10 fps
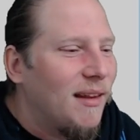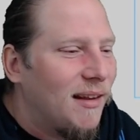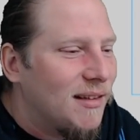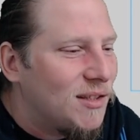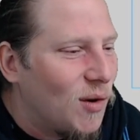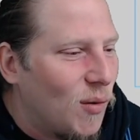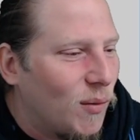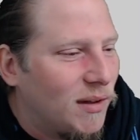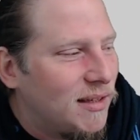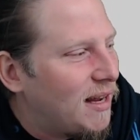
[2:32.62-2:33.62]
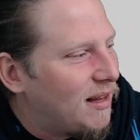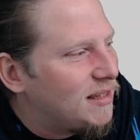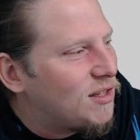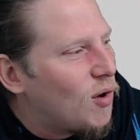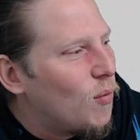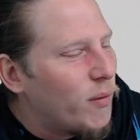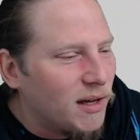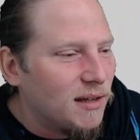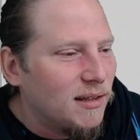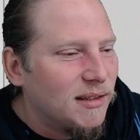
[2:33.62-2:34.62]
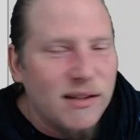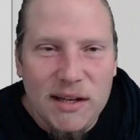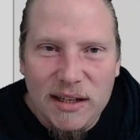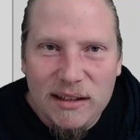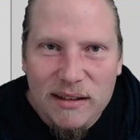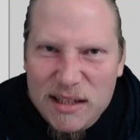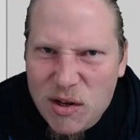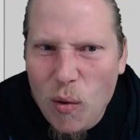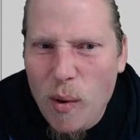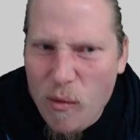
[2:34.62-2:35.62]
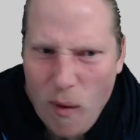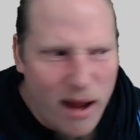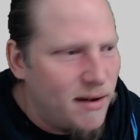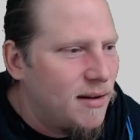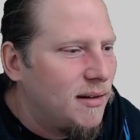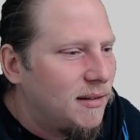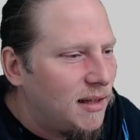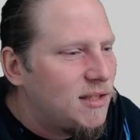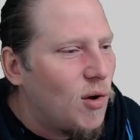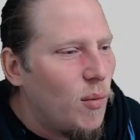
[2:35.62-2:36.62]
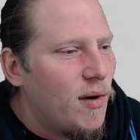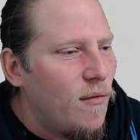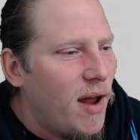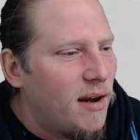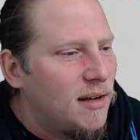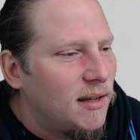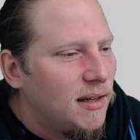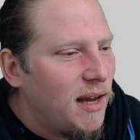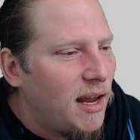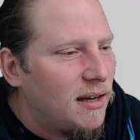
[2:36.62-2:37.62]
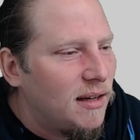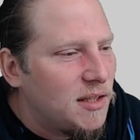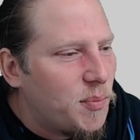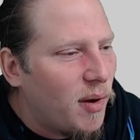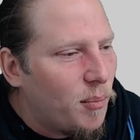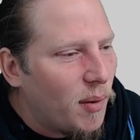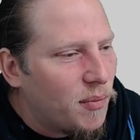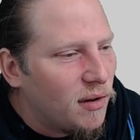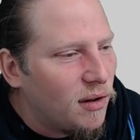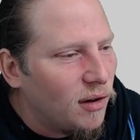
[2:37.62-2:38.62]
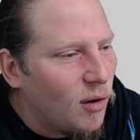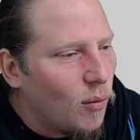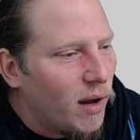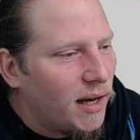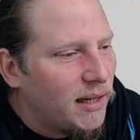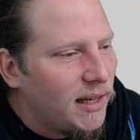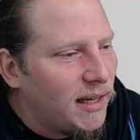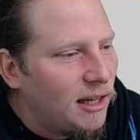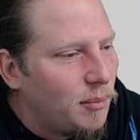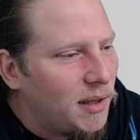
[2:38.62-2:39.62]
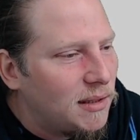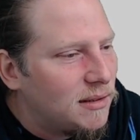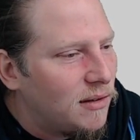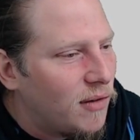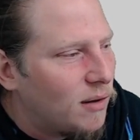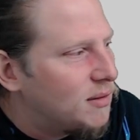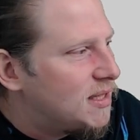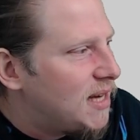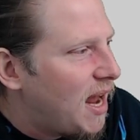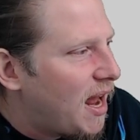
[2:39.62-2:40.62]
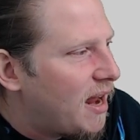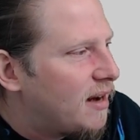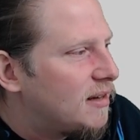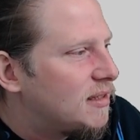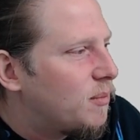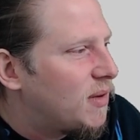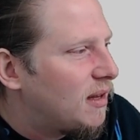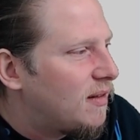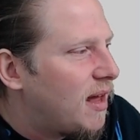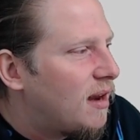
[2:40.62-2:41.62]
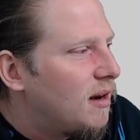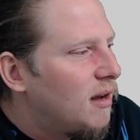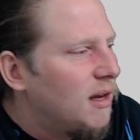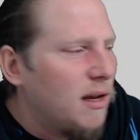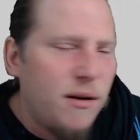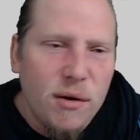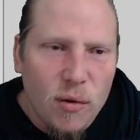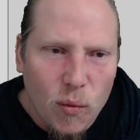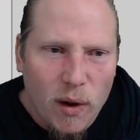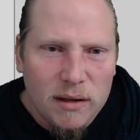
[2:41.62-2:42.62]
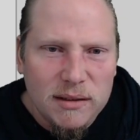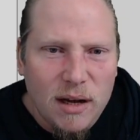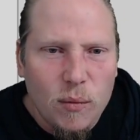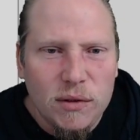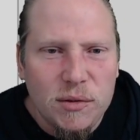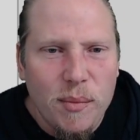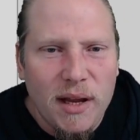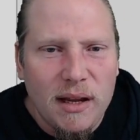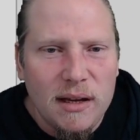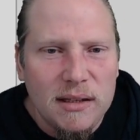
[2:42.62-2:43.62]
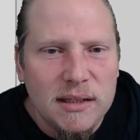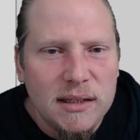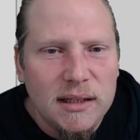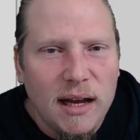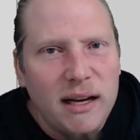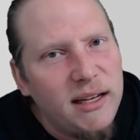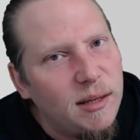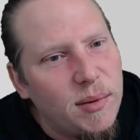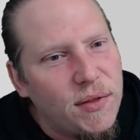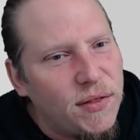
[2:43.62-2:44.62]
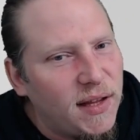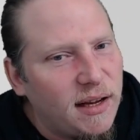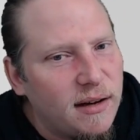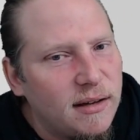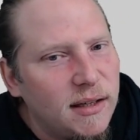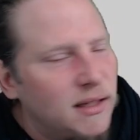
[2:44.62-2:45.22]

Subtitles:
So yeah, let's go with red. Let's go with red. And let's pump up the glow a little bit, around 10, something like that. And you know what? I want to make it a little bit thicker.